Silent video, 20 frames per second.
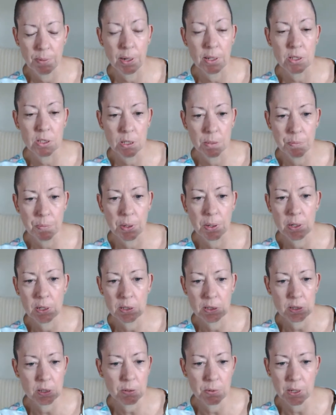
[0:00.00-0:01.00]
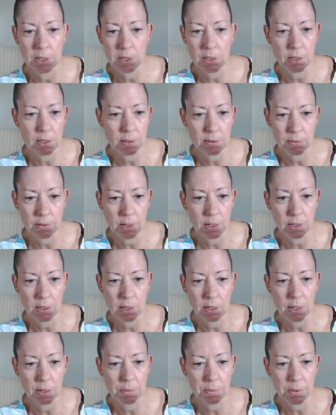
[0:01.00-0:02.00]
plus shipping a squid, I
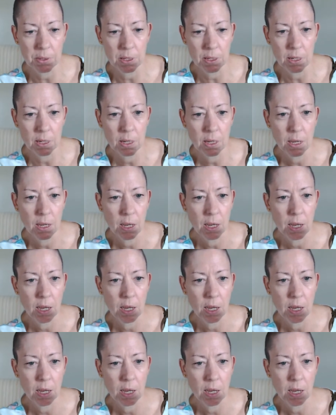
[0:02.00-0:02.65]
can cope with that.